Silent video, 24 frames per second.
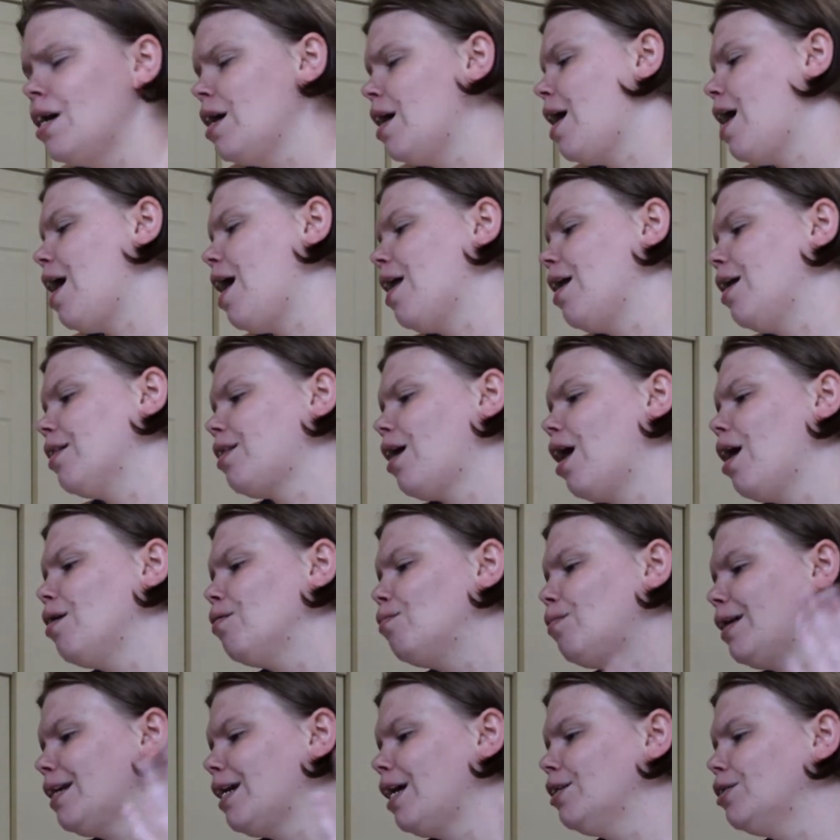And I thought,
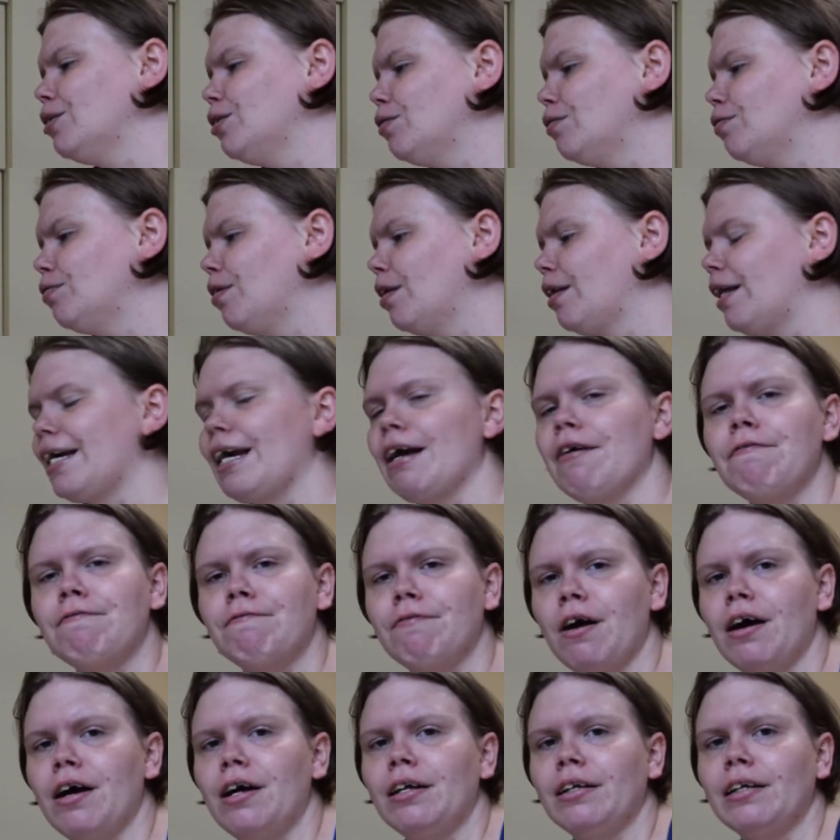why not do like a
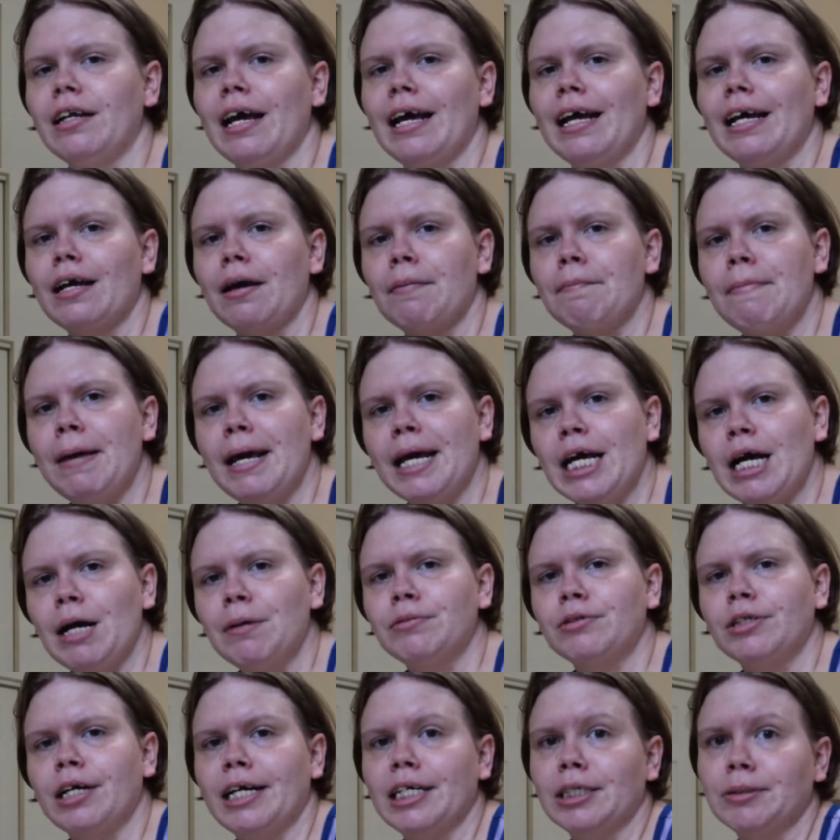fun like makeup
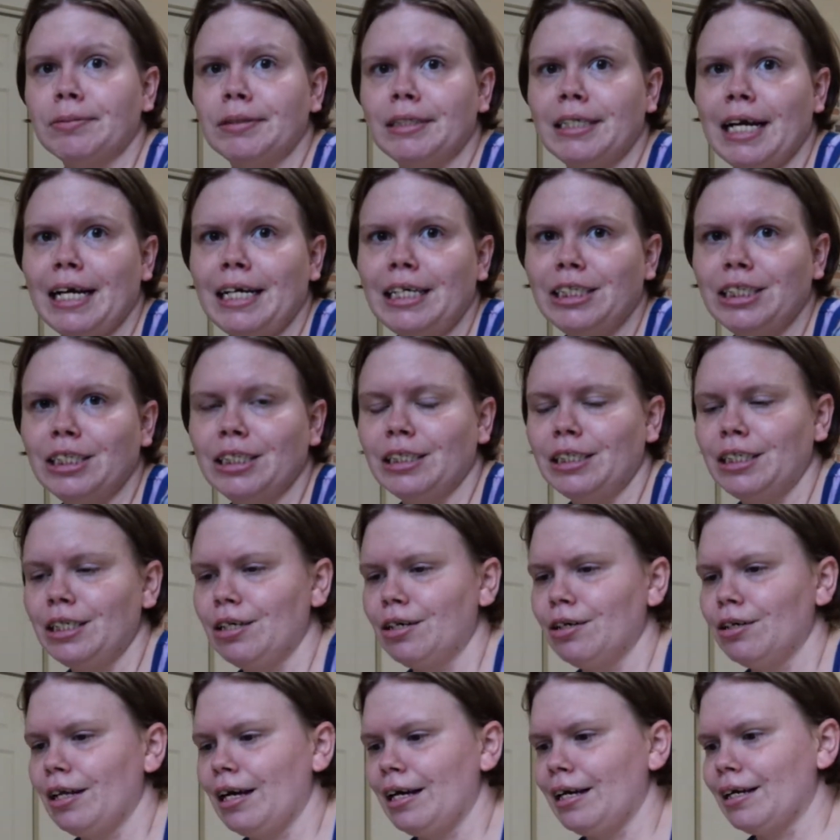transportation, you know,
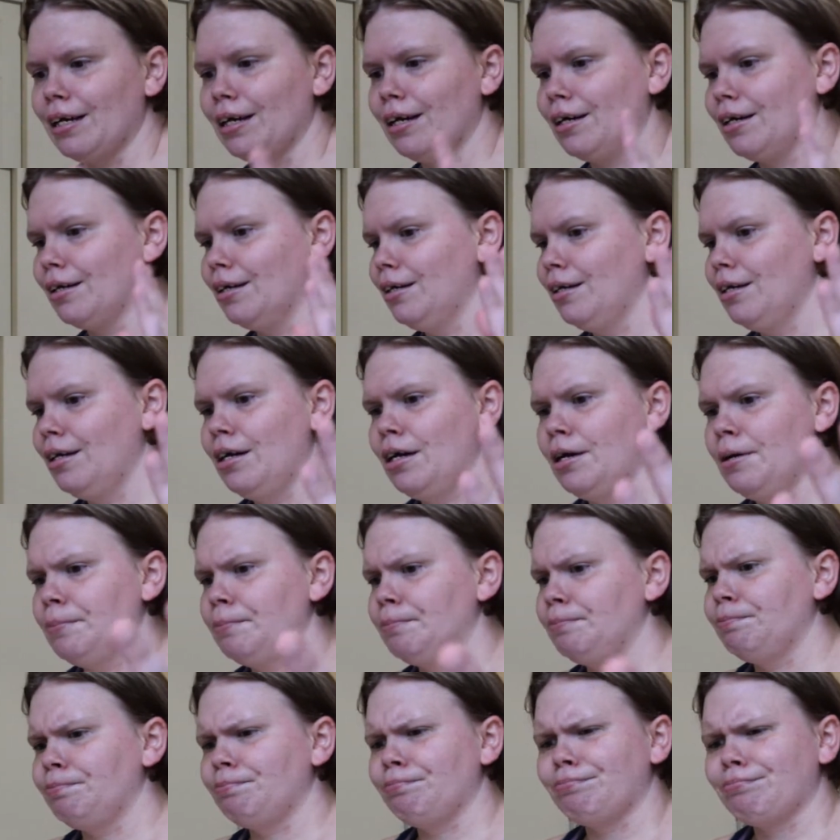like a
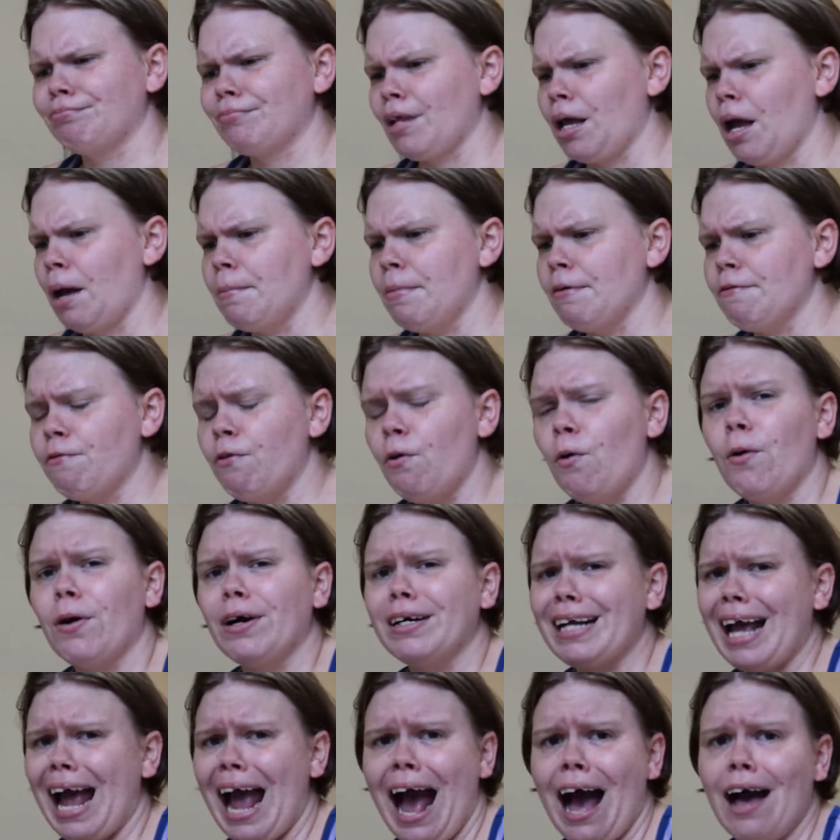before
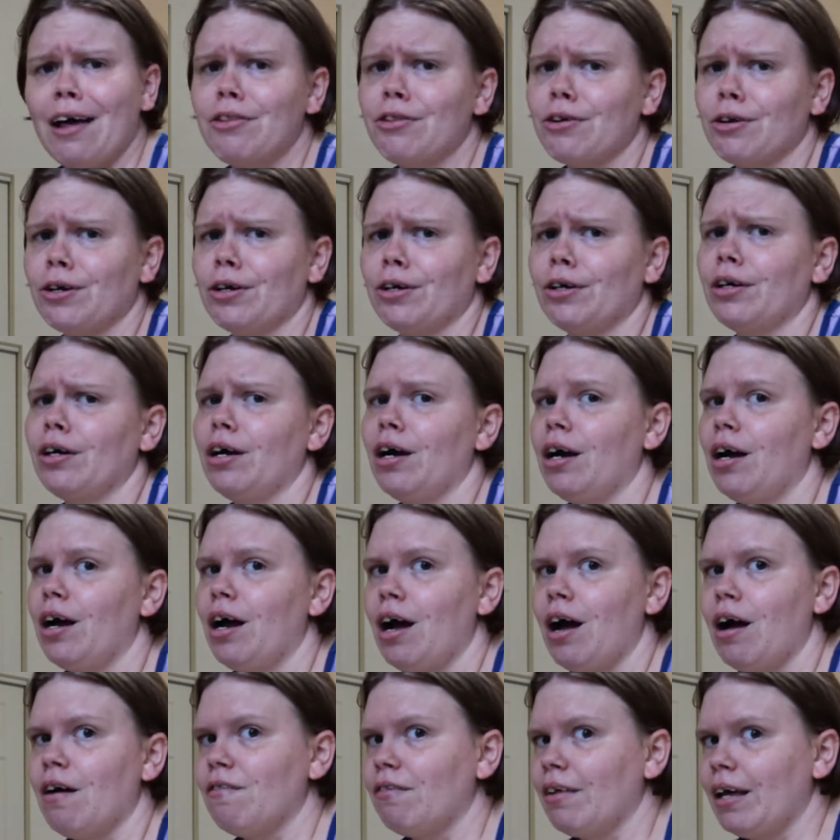and after
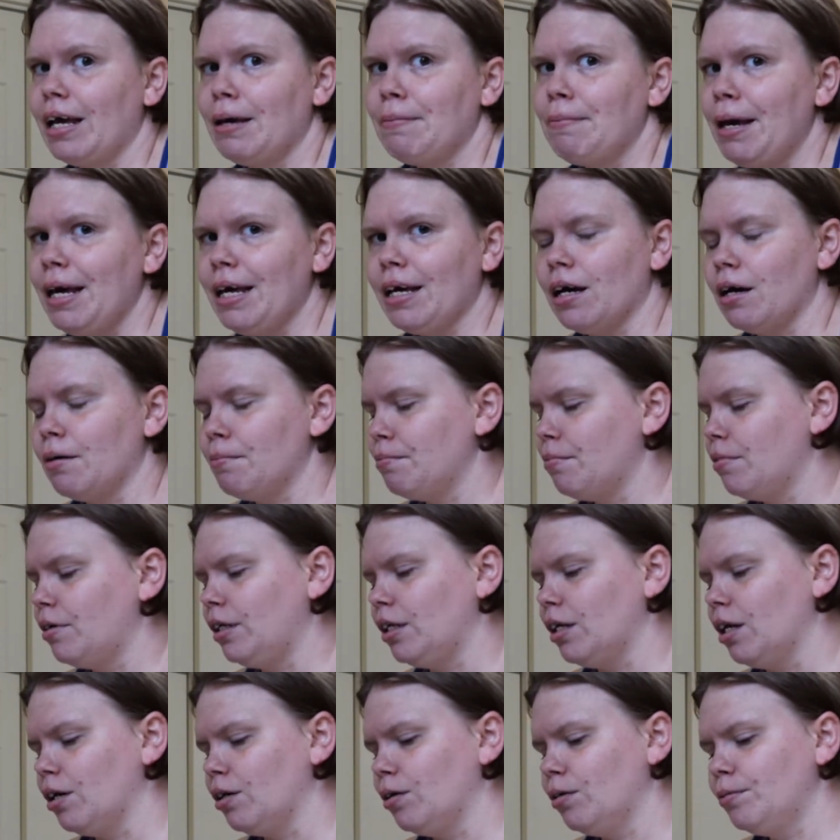of like makeup, you
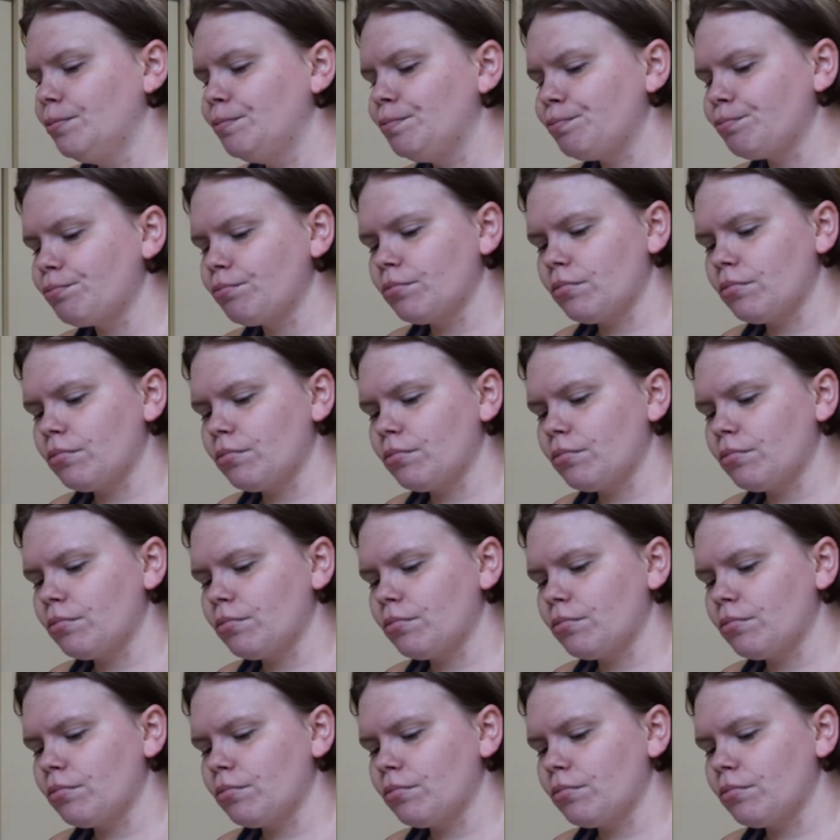know.